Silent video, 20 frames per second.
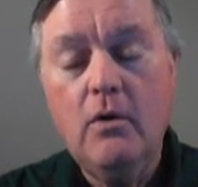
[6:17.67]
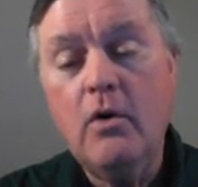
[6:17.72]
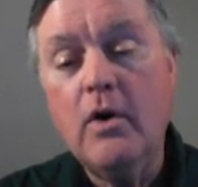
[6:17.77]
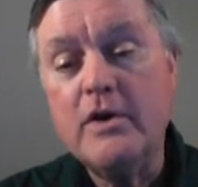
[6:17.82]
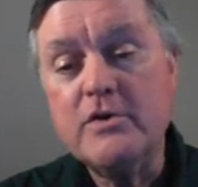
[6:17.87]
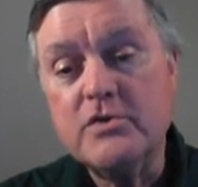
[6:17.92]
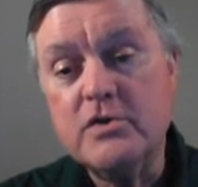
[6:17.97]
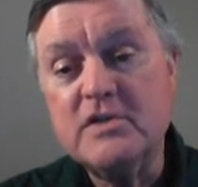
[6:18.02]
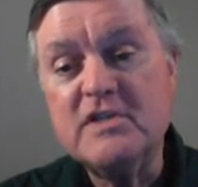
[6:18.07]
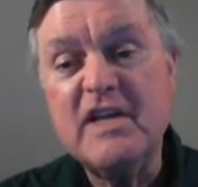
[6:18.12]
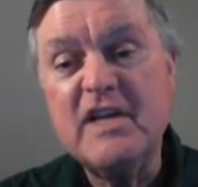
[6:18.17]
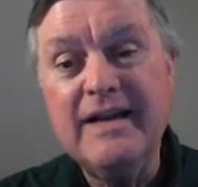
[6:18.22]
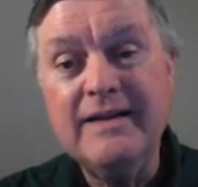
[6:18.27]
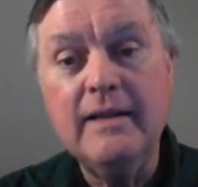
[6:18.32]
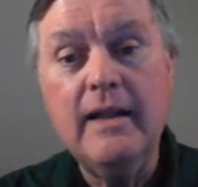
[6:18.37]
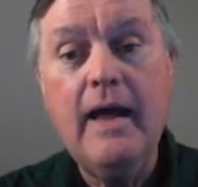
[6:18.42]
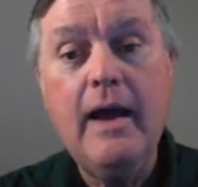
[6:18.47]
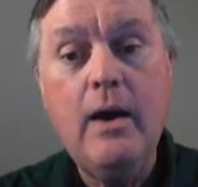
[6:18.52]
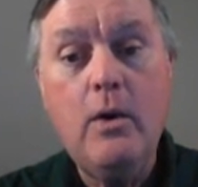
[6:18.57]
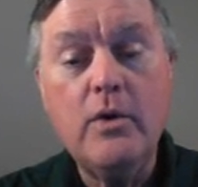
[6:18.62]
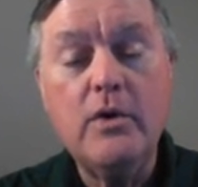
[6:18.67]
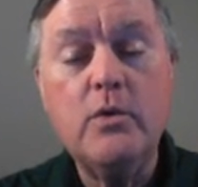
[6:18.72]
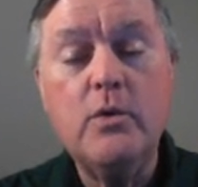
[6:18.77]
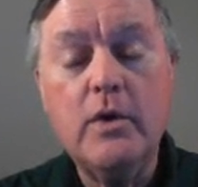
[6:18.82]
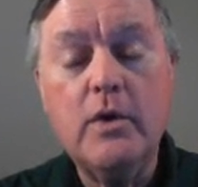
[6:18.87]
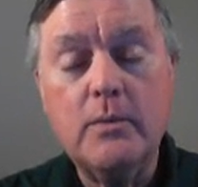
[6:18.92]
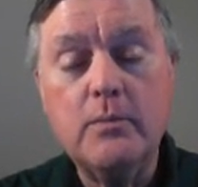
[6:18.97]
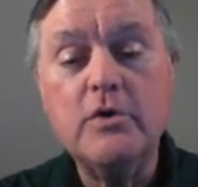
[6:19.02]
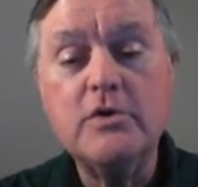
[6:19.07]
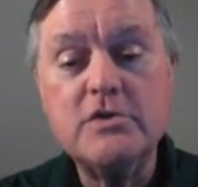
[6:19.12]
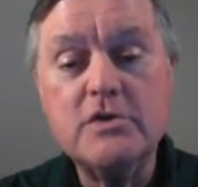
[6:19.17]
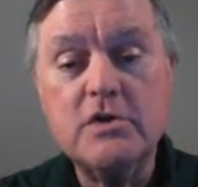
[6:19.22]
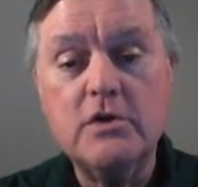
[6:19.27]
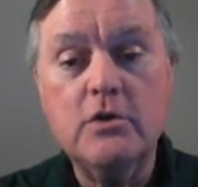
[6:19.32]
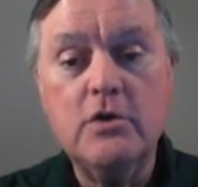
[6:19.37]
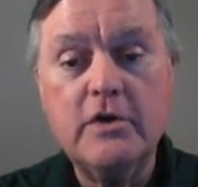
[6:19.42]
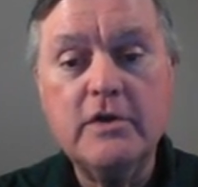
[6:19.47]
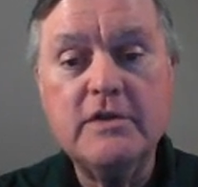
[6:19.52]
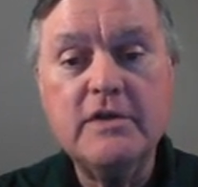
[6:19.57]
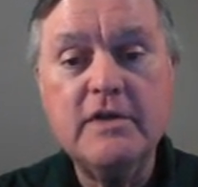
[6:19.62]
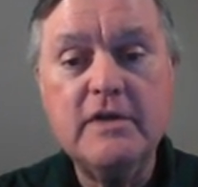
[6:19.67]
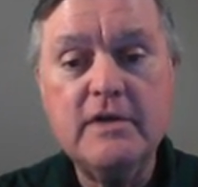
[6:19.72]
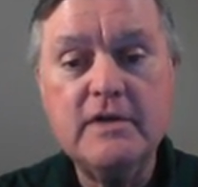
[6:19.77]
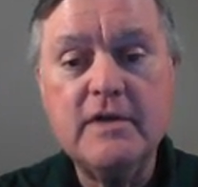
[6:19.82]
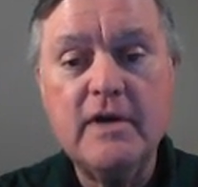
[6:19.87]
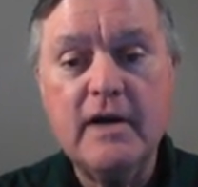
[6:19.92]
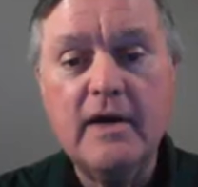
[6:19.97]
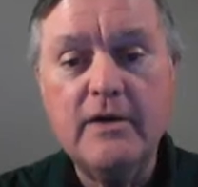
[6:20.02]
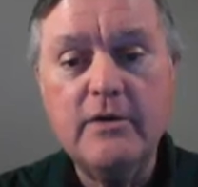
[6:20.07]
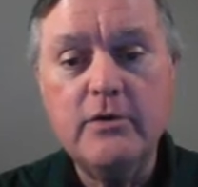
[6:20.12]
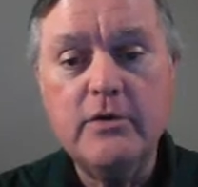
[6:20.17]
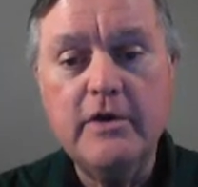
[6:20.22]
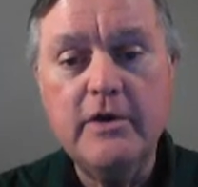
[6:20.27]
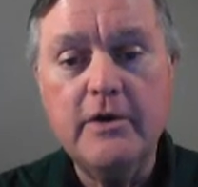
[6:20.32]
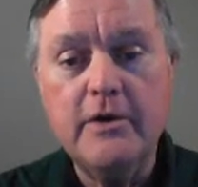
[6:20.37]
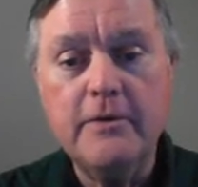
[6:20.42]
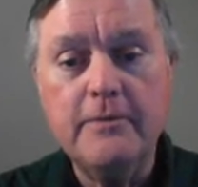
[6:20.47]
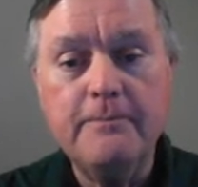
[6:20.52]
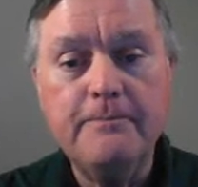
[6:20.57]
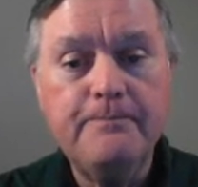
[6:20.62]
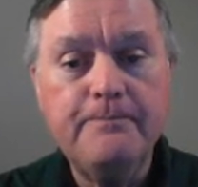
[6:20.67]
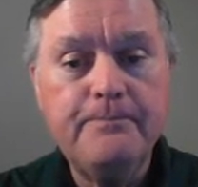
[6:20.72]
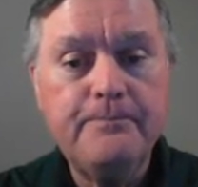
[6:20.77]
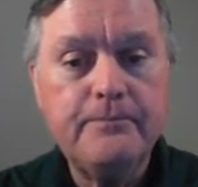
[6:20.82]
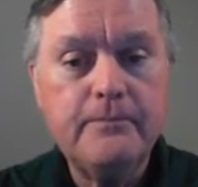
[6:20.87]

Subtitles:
or I should say allowing QuickBooks to look at the entire year.